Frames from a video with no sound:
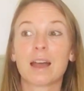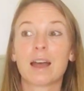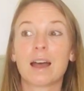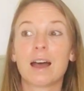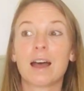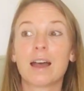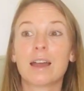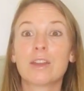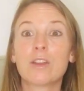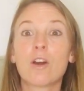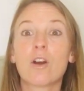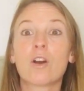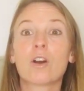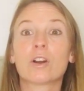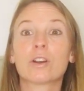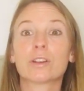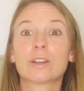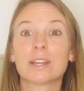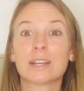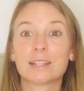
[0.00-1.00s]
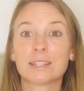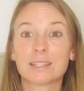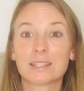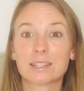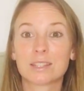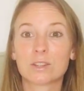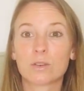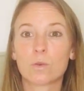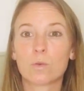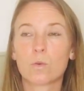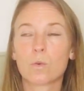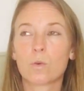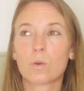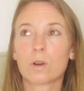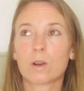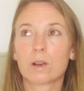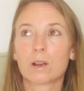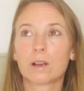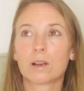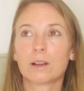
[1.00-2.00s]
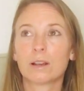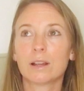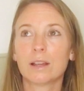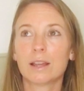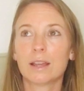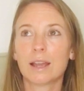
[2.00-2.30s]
unharnessed or